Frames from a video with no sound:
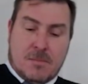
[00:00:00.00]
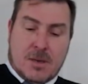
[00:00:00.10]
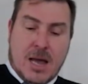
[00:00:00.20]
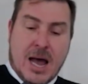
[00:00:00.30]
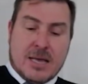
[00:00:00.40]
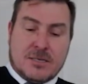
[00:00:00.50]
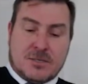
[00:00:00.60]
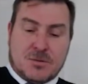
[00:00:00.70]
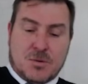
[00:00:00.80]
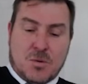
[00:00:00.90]

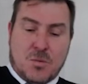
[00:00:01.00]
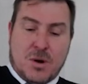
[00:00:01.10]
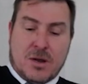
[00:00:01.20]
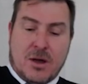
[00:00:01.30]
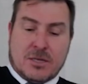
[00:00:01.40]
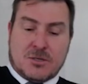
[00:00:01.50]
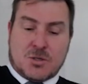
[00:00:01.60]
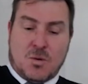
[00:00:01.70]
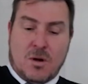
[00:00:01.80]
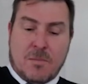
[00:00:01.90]
Guys, we're going to
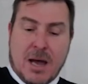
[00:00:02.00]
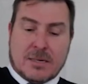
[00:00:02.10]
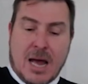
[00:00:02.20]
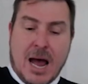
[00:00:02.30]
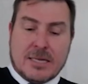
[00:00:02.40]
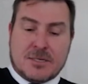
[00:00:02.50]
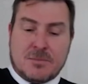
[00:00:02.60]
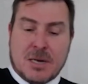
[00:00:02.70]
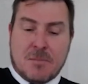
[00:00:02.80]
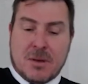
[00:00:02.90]
talk about item
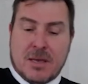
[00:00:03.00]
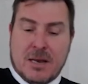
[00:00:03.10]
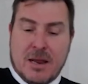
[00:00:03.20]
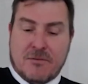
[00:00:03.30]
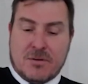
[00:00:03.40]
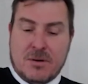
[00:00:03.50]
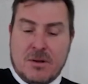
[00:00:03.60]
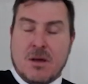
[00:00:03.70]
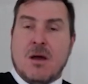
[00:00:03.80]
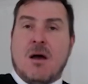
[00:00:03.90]
number 11
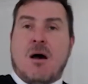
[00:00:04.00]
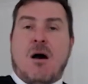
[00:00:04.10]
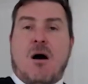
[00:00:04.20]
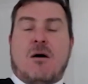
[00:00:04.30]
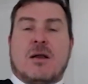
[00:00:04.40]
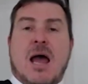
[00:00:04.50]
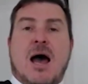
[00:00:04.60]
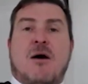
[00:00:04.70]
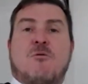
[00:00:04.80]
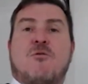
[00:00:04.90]
on
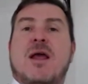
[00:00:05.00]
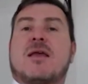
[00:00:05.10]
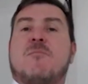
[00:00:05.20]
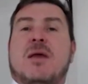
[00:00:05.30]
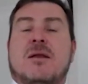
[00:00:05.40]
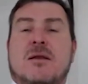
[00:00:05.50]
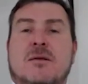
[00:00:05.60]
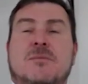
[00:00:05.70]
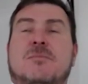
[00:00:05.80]
our recommended